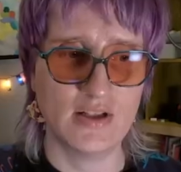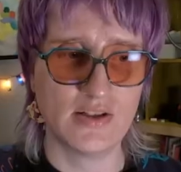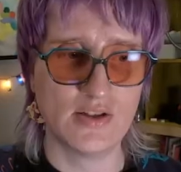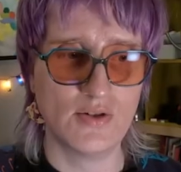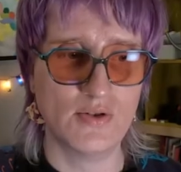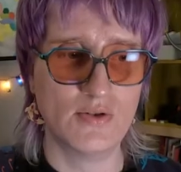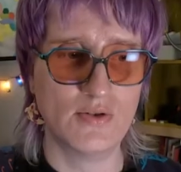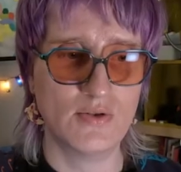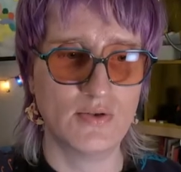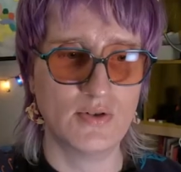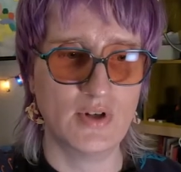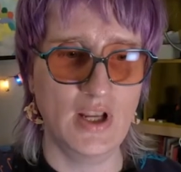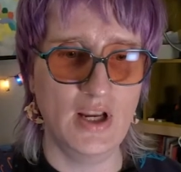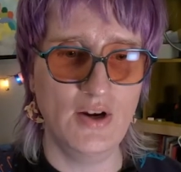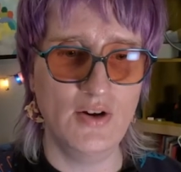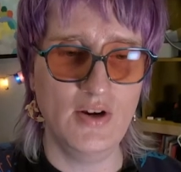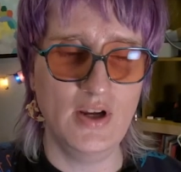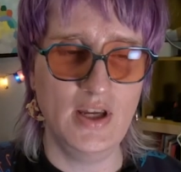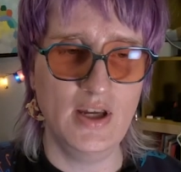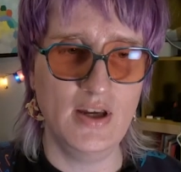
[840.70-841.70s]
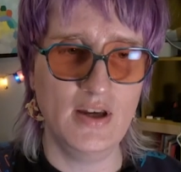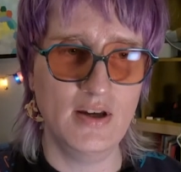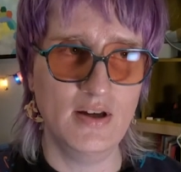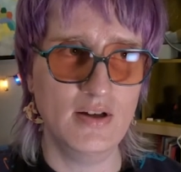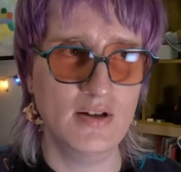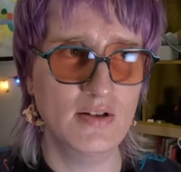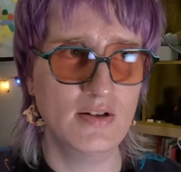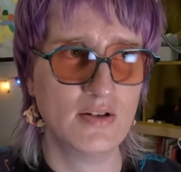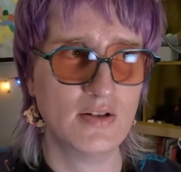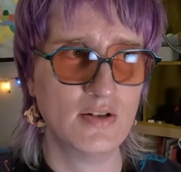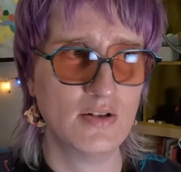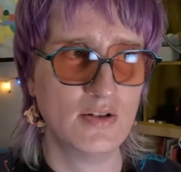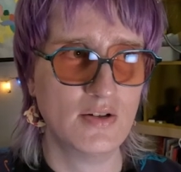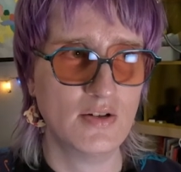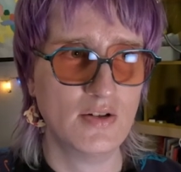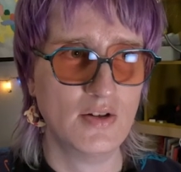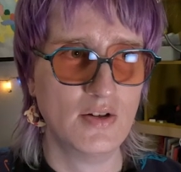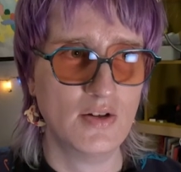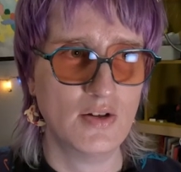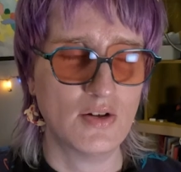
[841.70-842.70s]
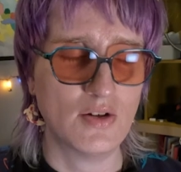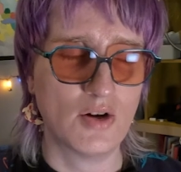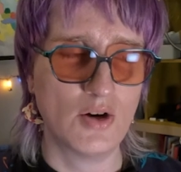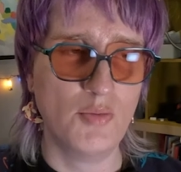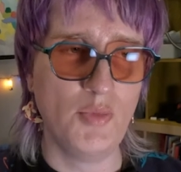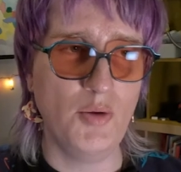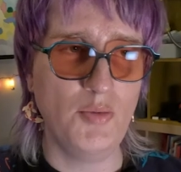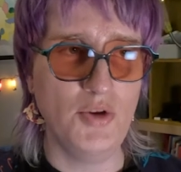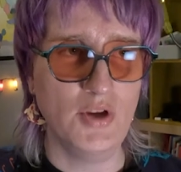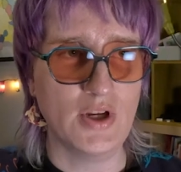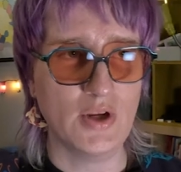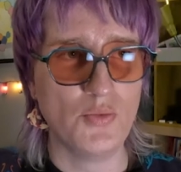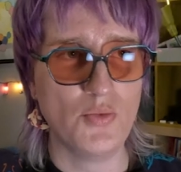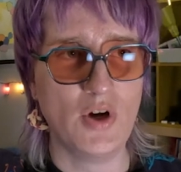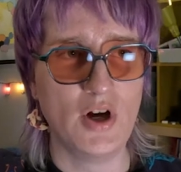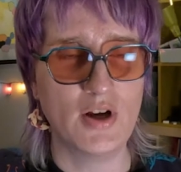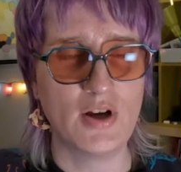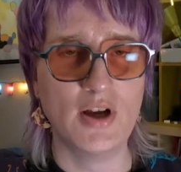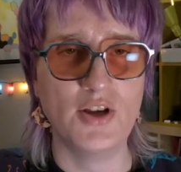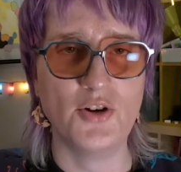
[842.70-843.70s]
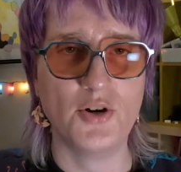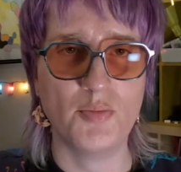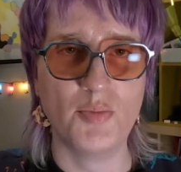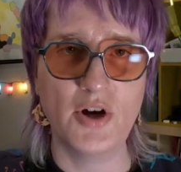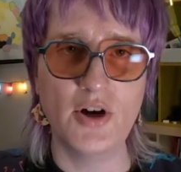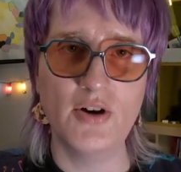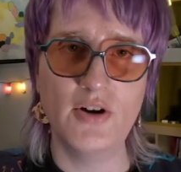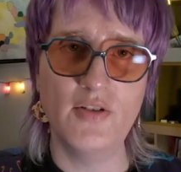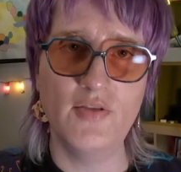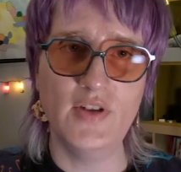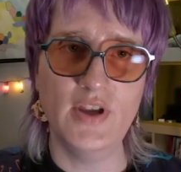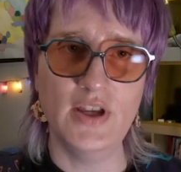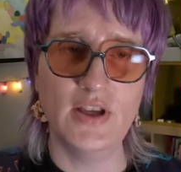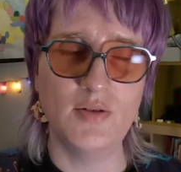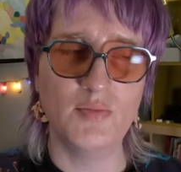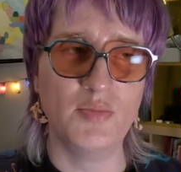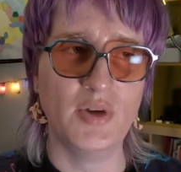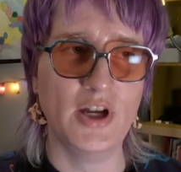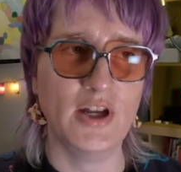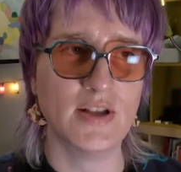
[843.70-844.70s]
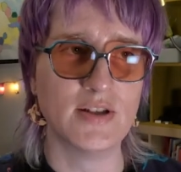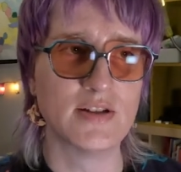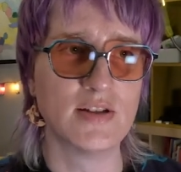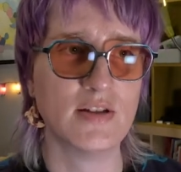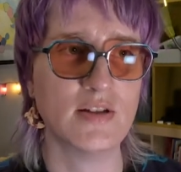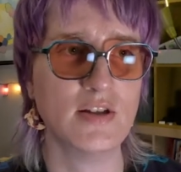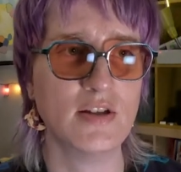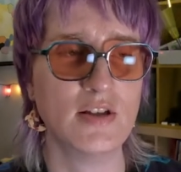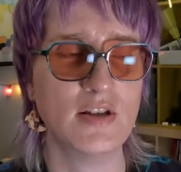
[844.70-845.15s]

its own area, or maybe you can walk under part of it, but